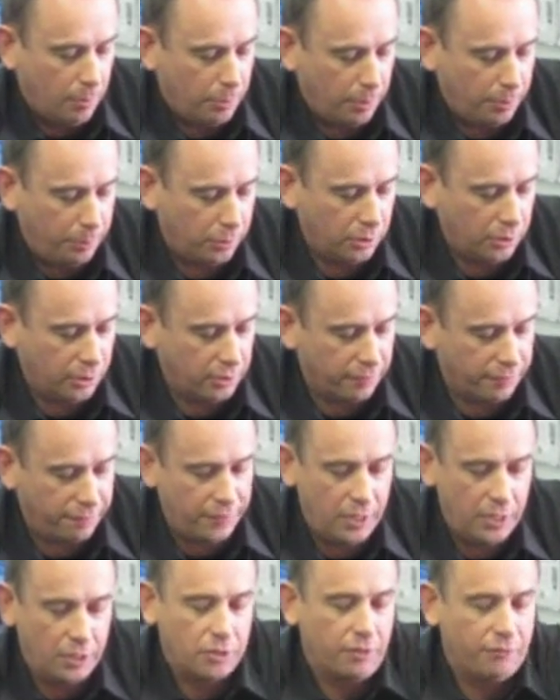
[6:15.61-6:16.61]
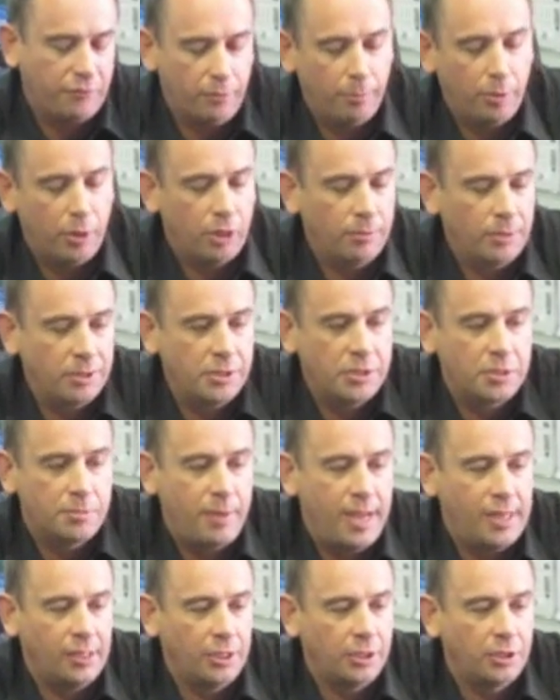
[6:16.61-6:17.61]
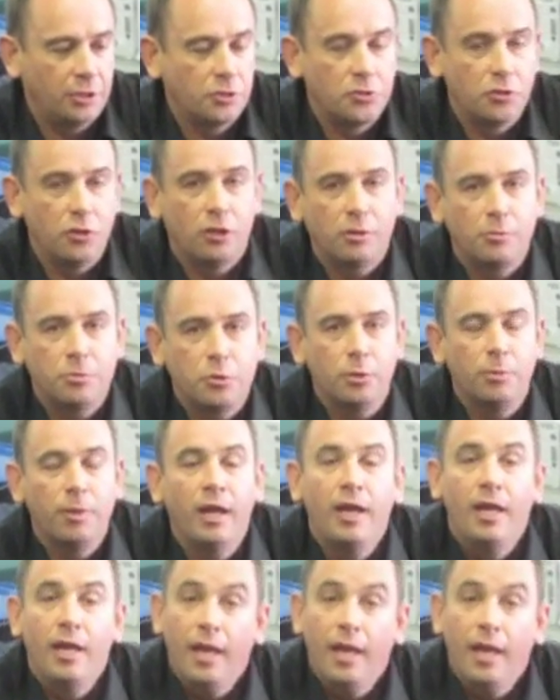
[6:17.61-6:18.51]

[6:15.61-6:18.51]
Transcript: by pulling the fittings off the bottom and dismantling of the shock absorber